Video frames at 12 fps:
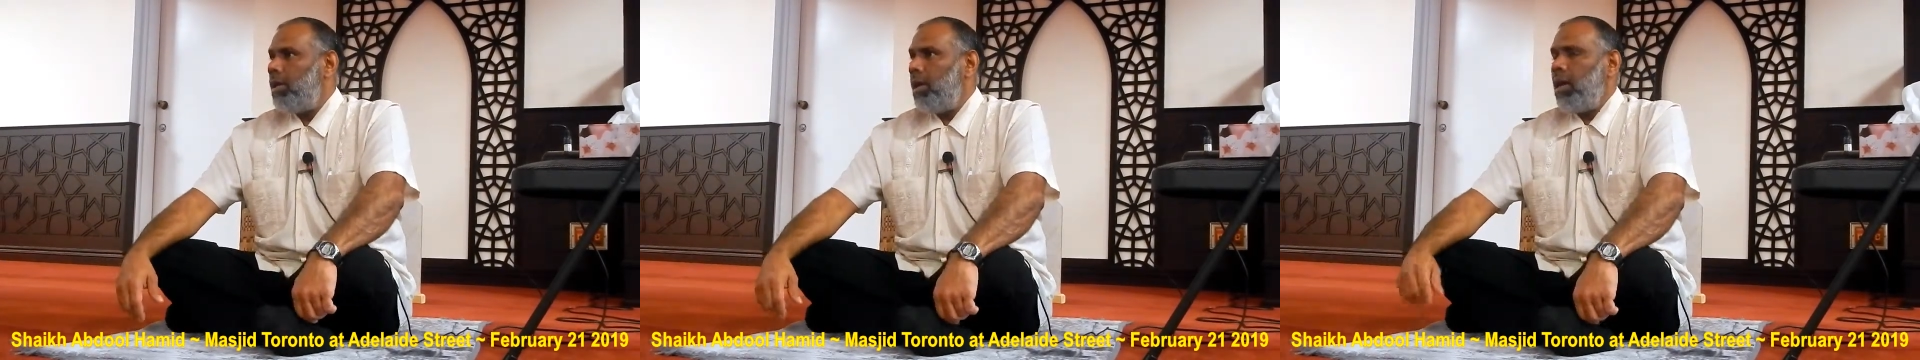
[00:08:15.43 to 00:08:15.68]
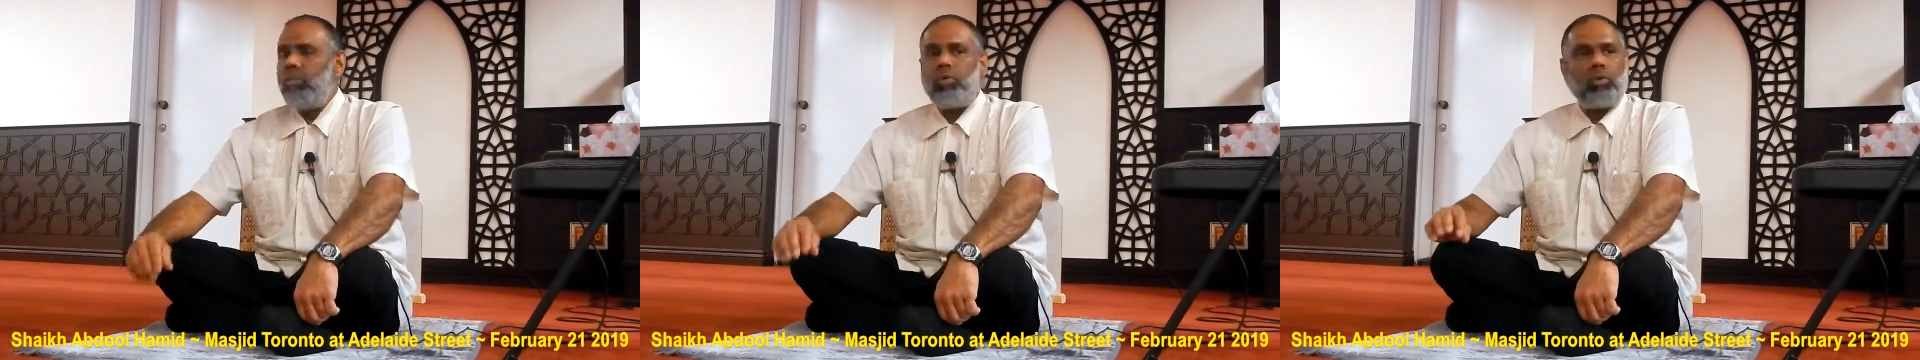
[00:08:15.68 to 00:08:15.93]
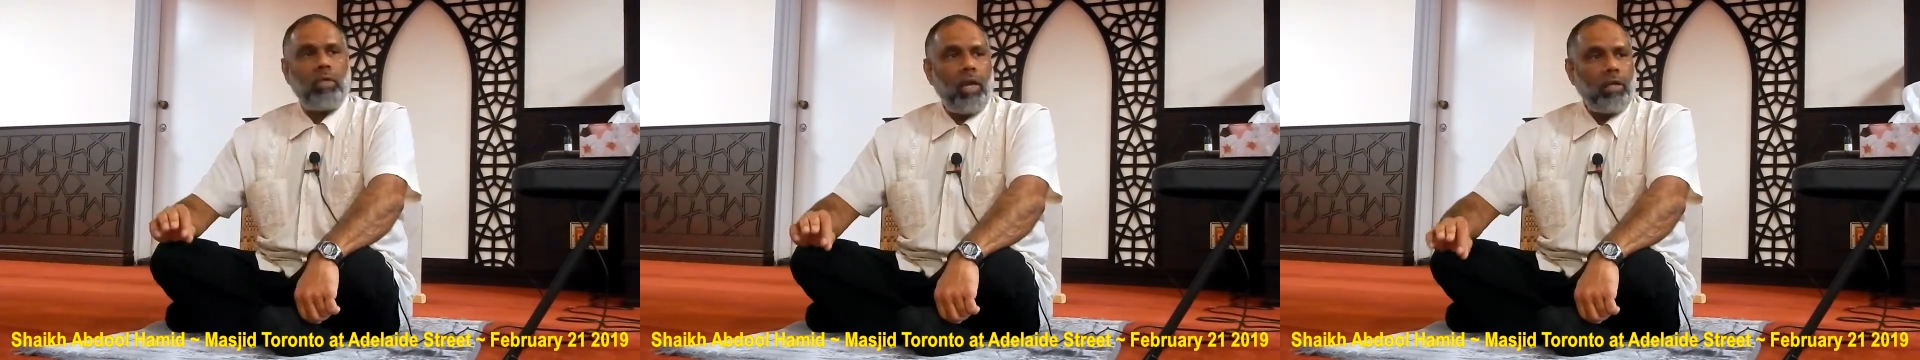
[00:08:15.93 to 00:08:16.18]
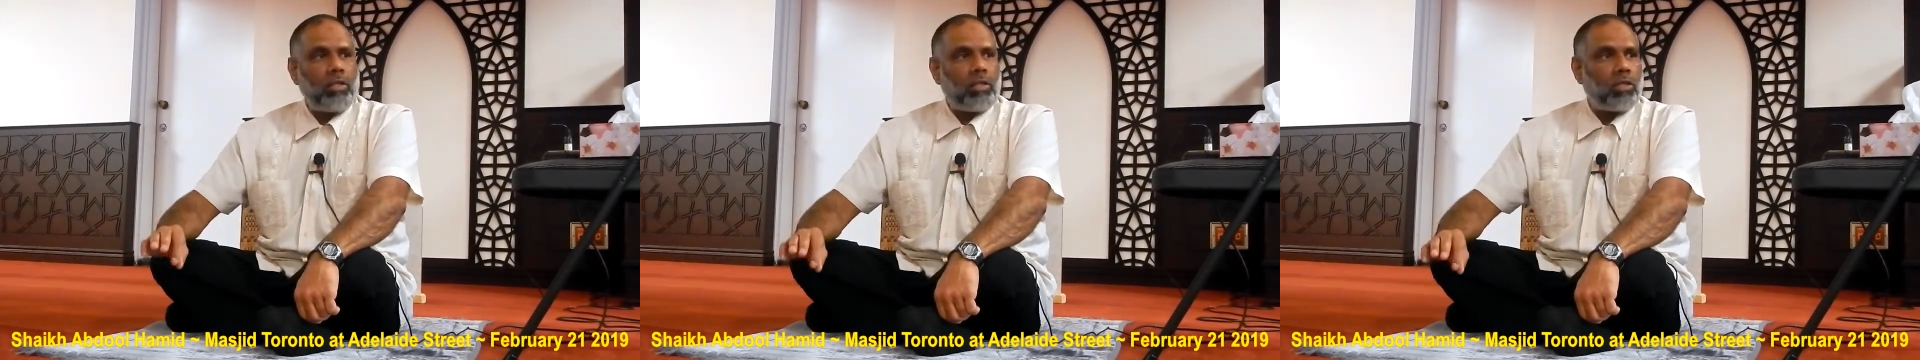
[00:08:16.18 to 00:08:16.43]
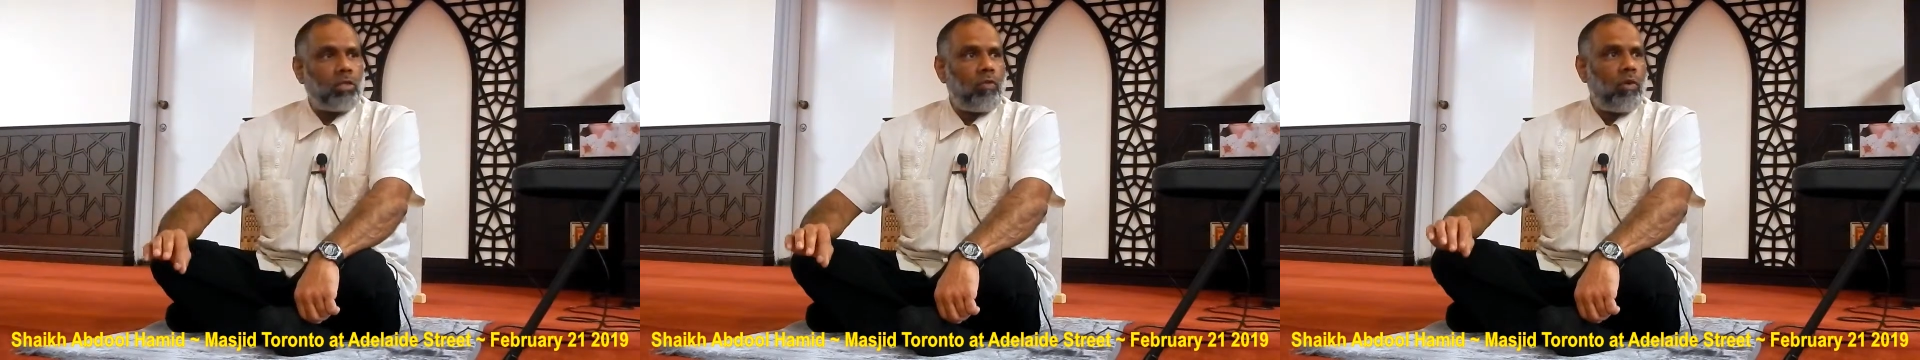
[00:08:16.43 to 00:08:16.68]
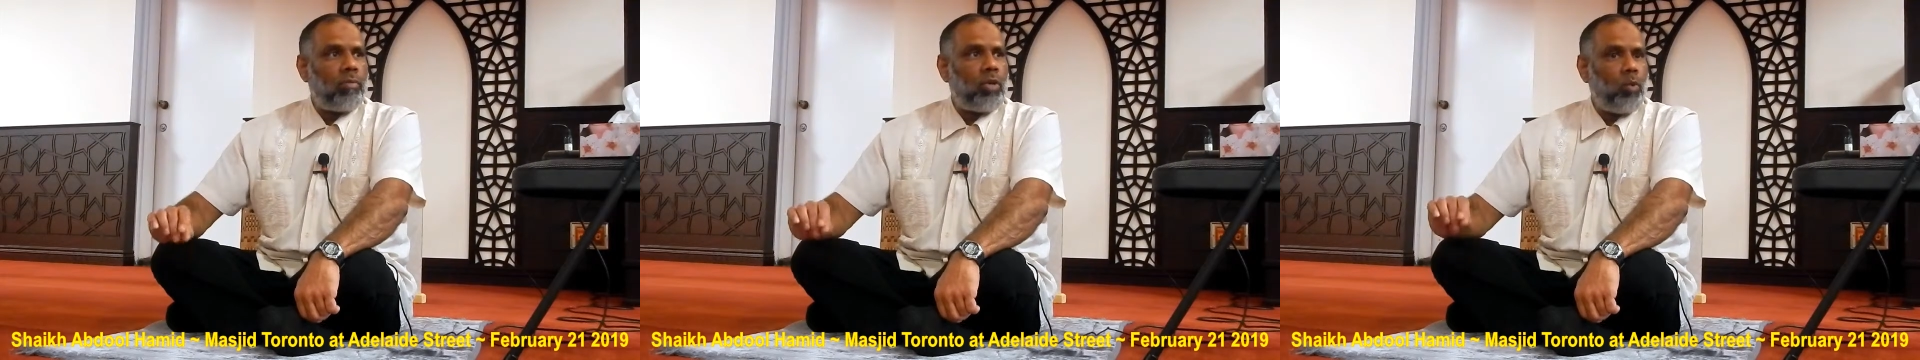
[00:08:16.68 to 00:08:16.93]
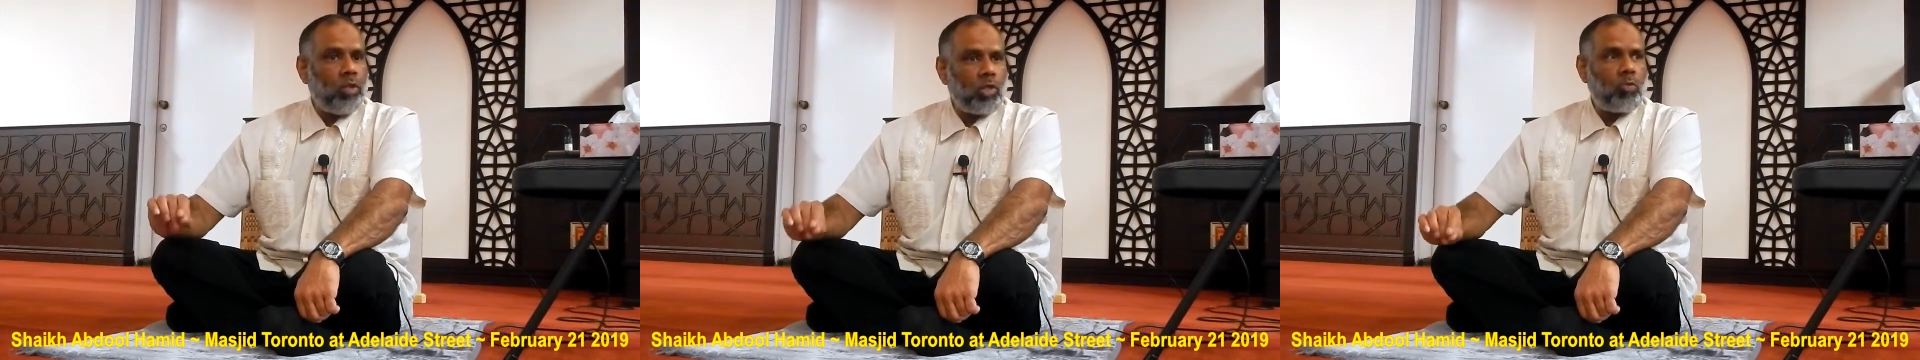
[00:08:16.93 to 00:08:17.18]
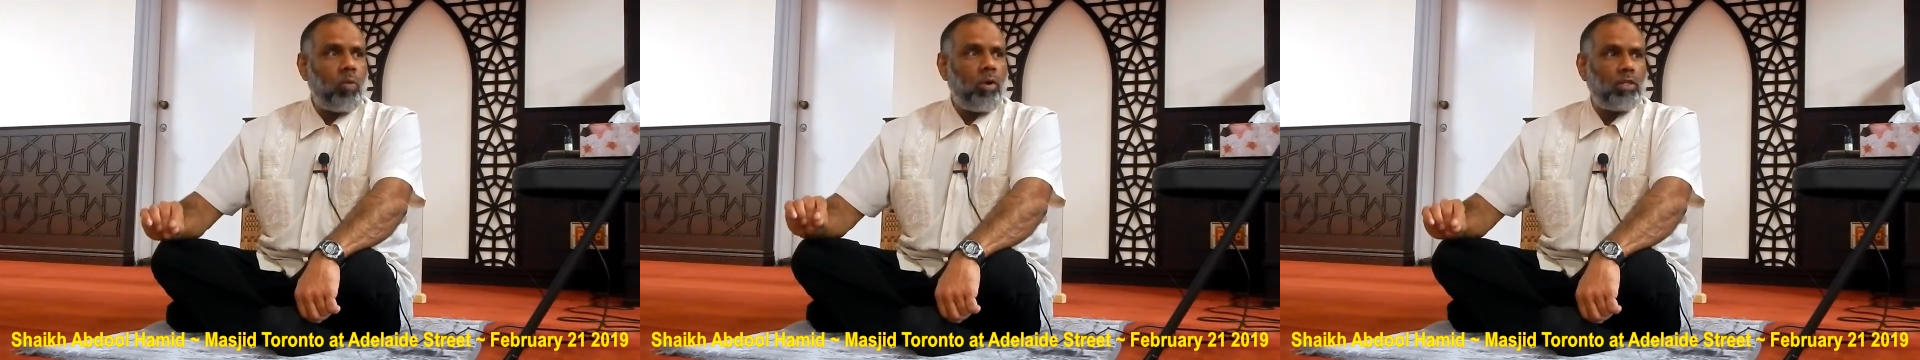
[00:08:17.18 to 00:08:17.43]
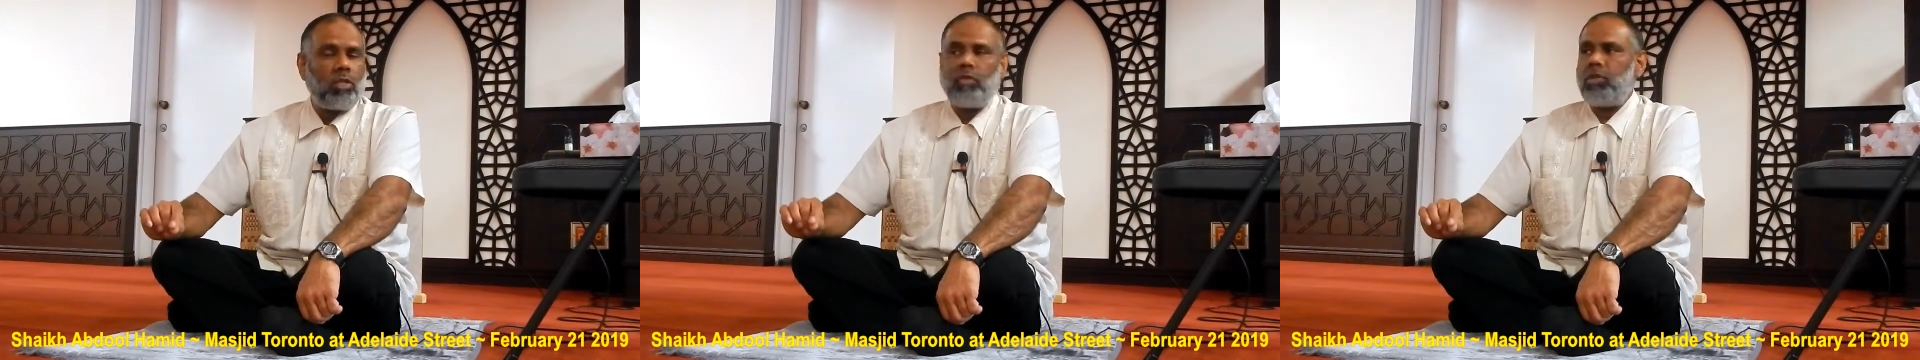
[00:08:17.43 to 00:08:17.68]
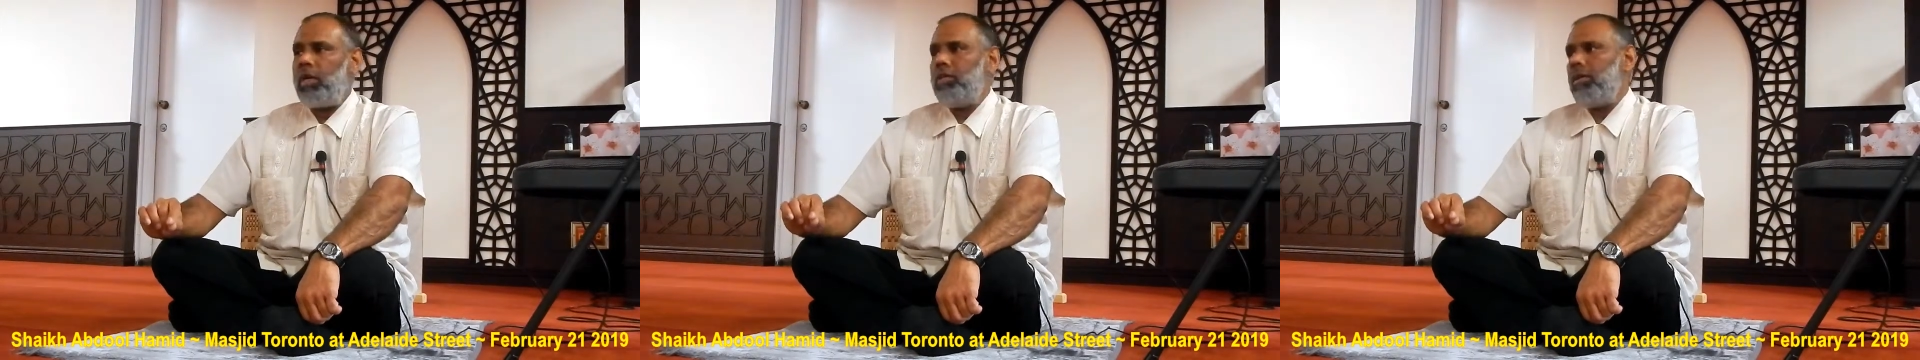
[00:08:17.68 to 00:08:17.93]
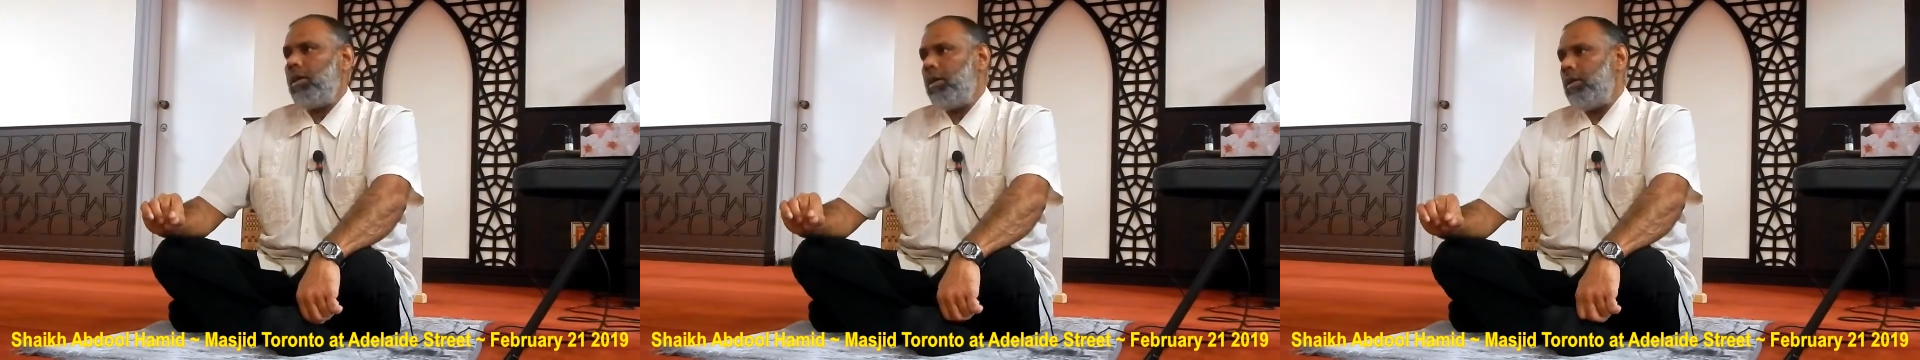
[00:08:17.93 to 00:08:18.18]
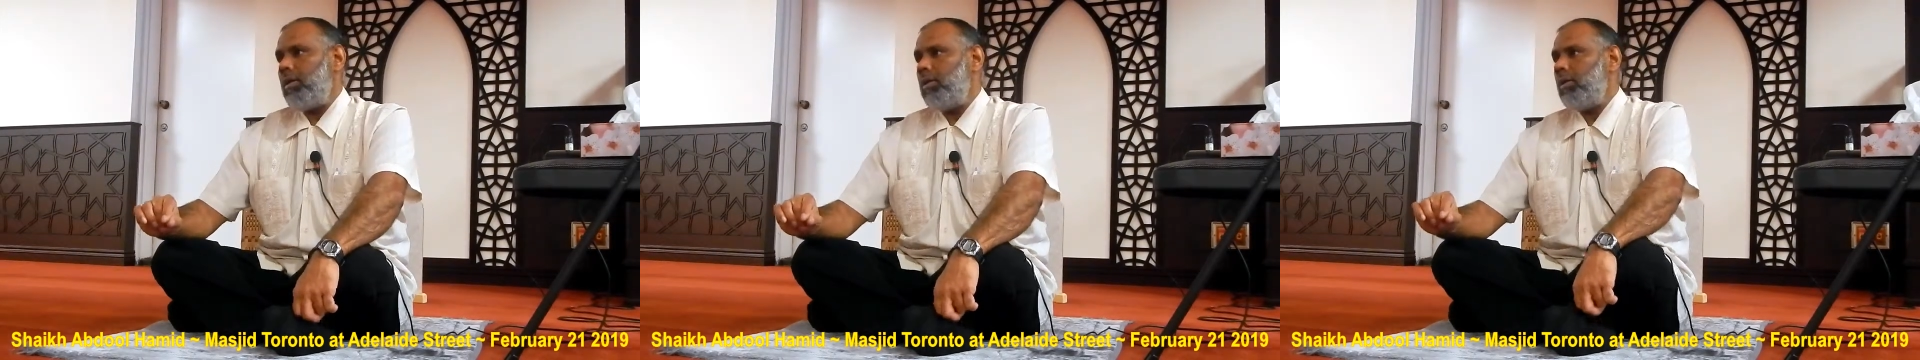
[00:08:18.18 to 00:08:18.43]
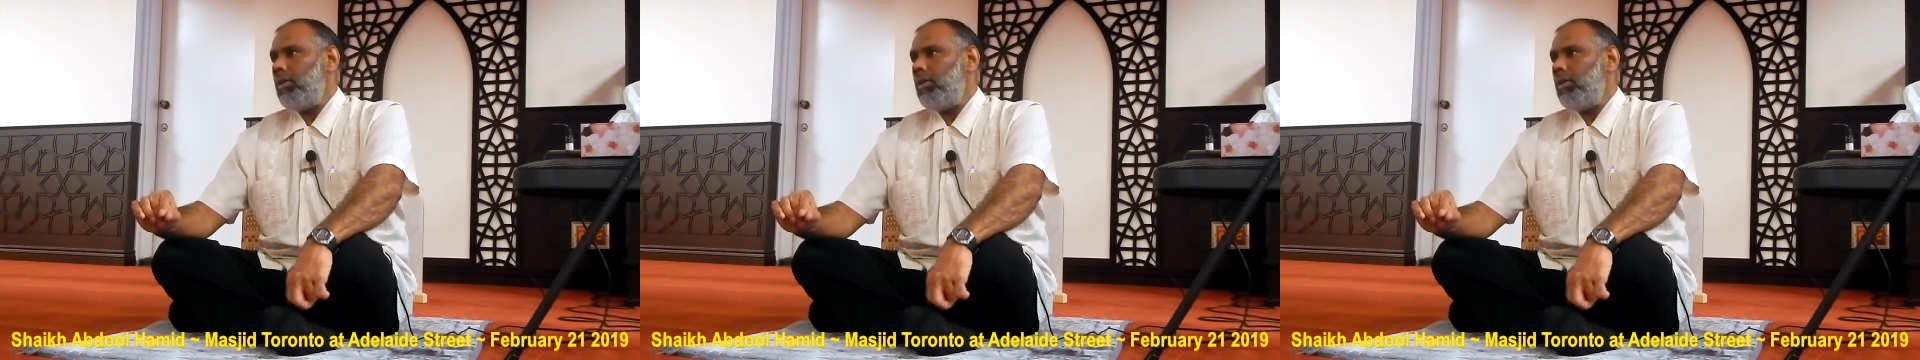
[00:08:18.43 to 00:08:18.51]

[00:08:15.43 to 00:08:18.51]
and protect us from the whisperings of Shaitan,